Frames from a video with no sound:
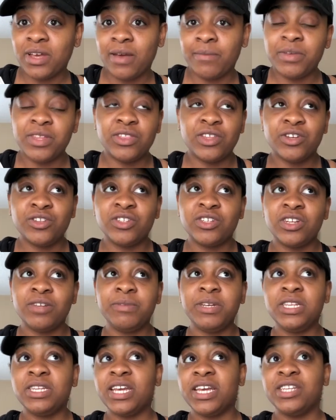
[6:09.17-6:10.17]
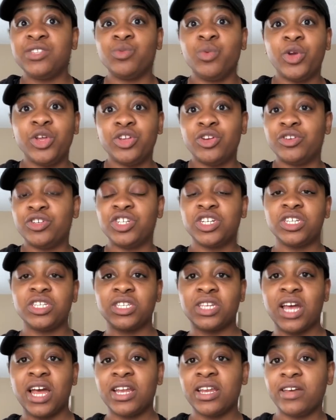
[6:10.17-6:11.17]
I mean, there's gonna be days where you're
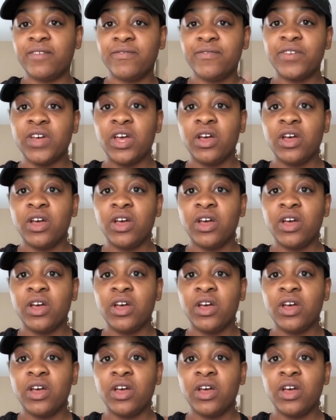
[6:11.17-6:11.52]
just kind of,